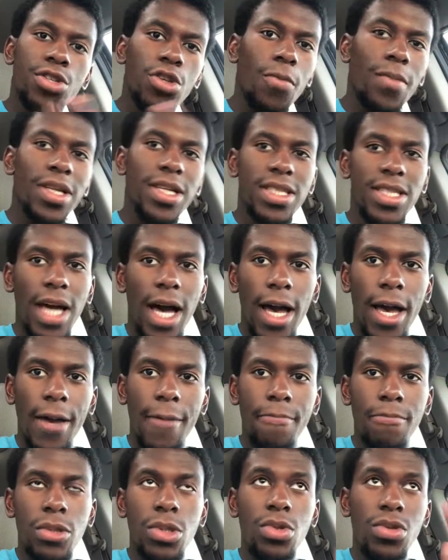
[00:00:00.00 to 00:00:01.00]
so many
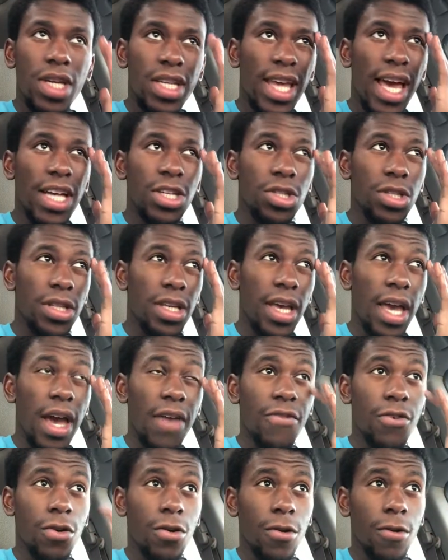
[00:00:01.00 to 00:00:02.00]
times you can actually
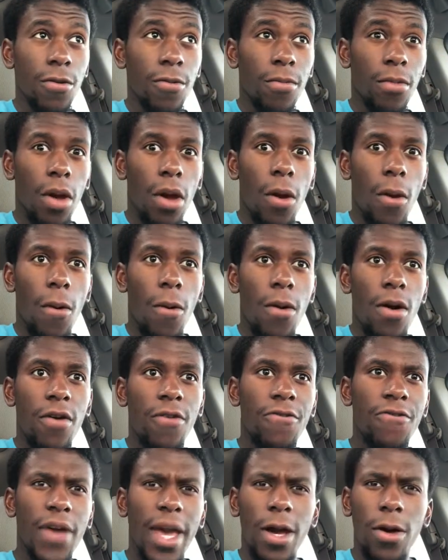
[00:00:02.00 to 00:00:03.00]
ever
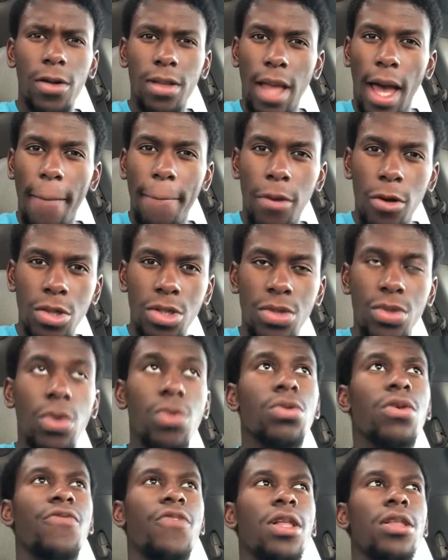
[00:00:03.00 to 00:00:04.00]
fail at
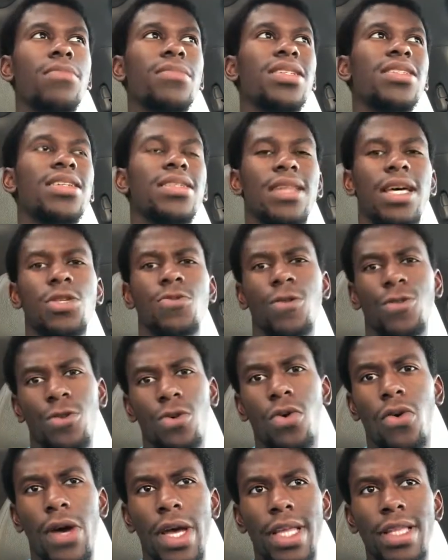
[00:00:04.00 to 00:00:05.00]
personal development, and that's when
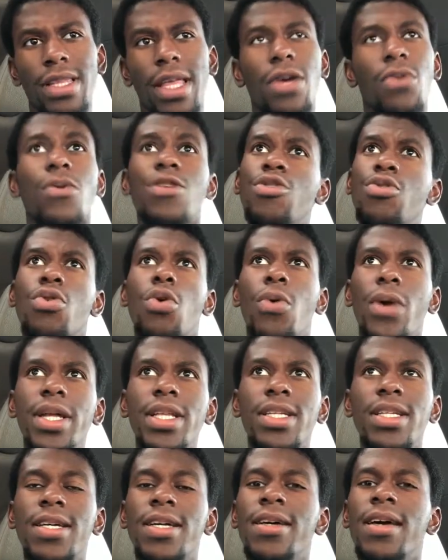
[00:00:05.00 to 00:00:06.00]
you quit. Like, when you
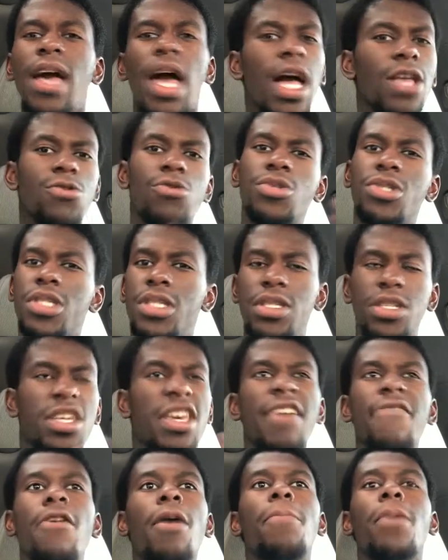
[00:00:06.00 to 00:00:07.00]
quit and you
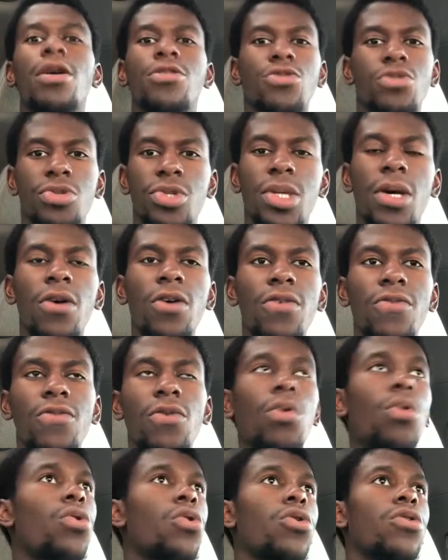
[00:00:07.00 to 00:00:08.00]
give up on yourself,
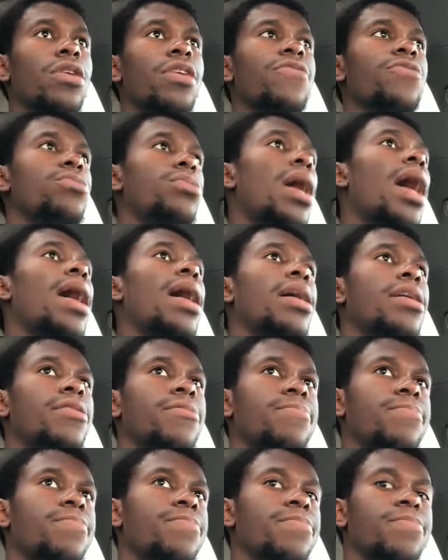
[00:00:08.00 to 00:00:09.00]
or if you die.
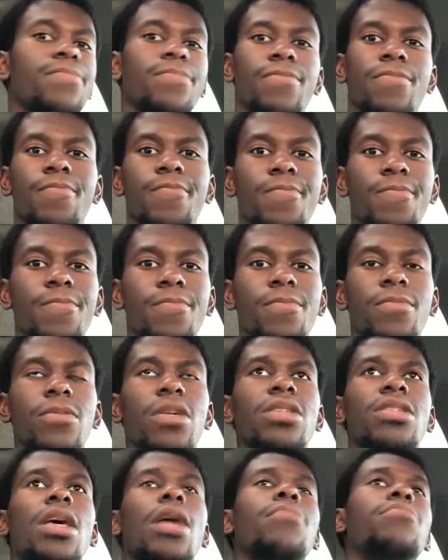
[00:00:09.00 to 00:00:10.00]

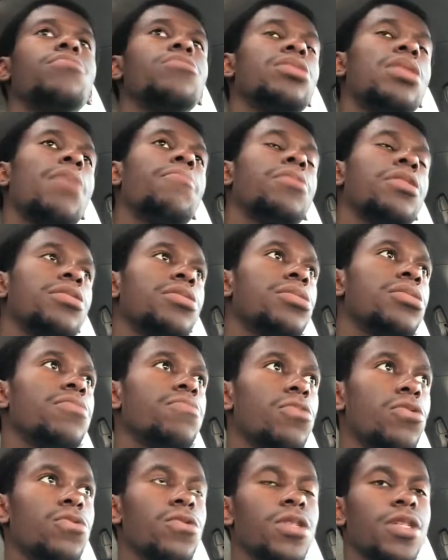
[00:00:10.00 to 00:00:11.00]
It's that plain and
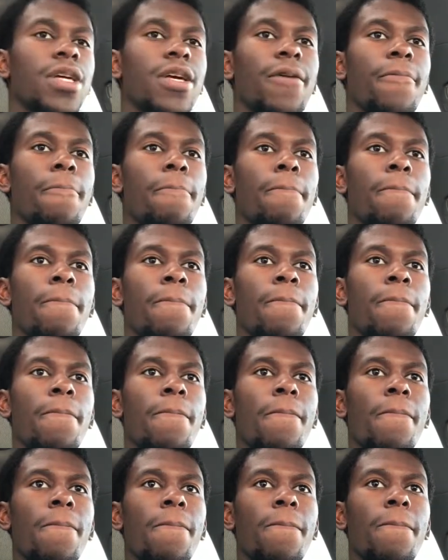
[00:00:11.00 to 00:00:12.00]
simple, really.
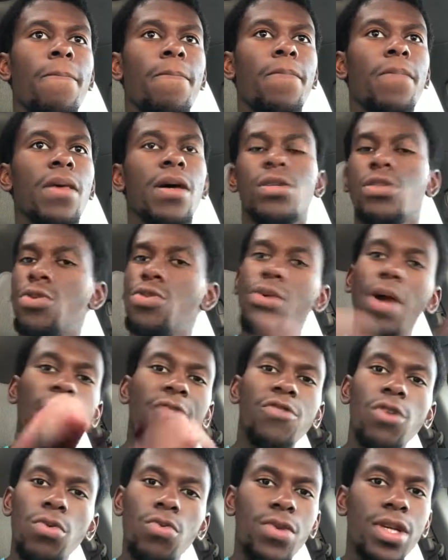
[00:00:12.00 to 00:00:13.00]
So you
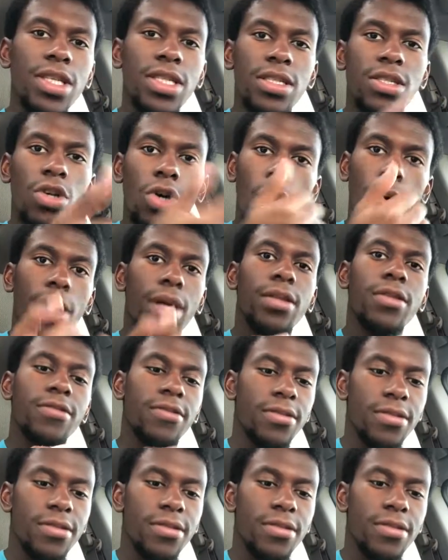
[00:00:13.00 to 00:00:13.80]
have no reason to quit,